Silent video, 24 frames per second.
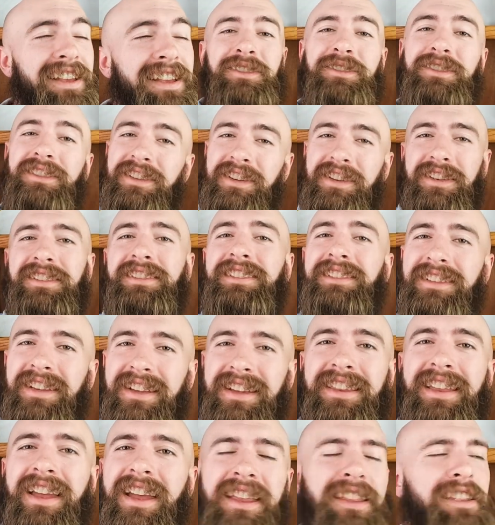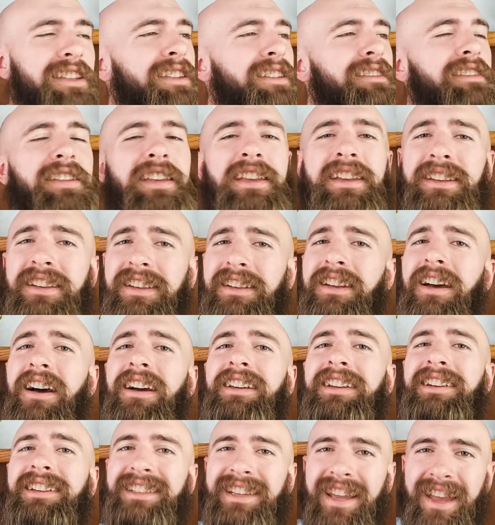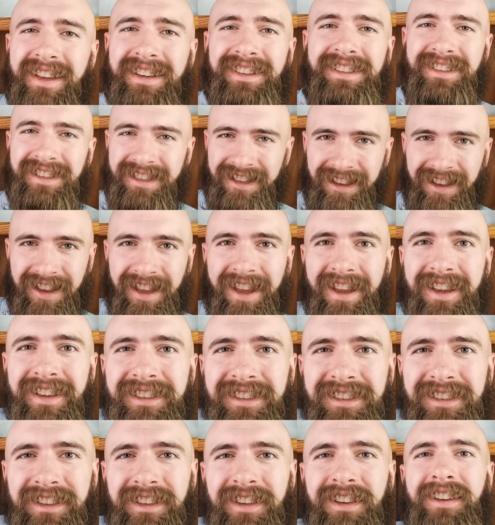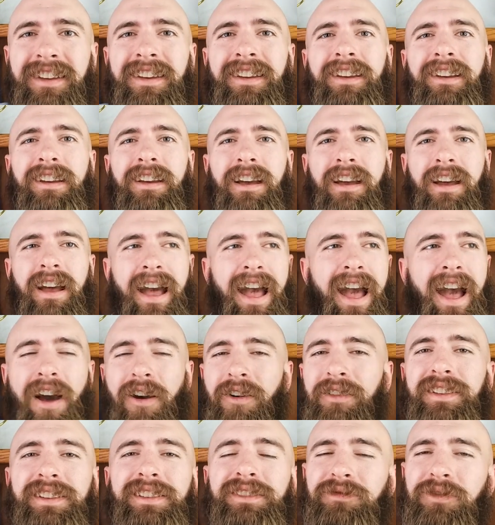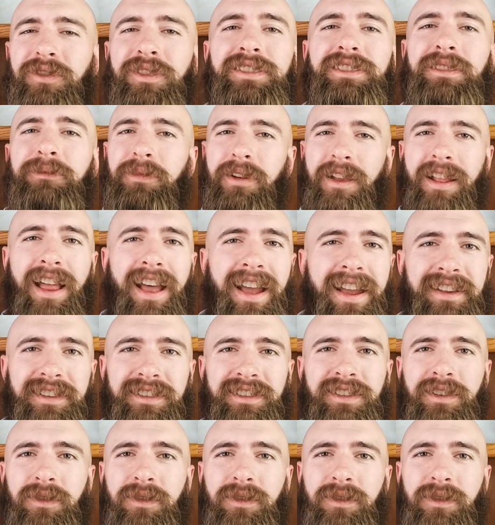So do you see that he did not contextualize how this verse applies?